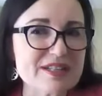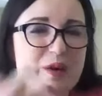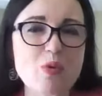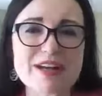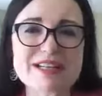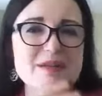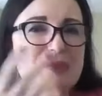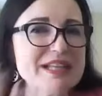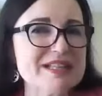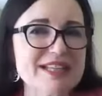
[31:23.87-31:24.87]
I wanted to
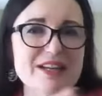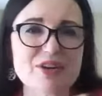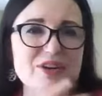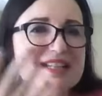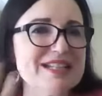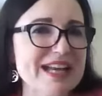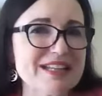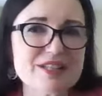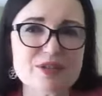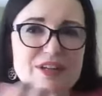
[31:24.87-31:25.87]
be a singer, a
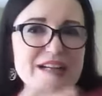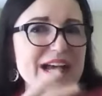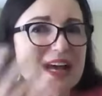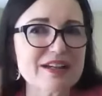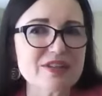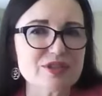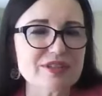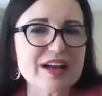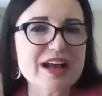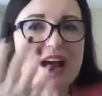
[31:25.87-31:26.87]
dancer, an
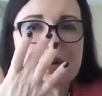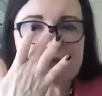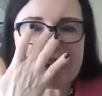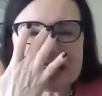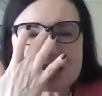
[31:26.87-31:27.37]
actor, right?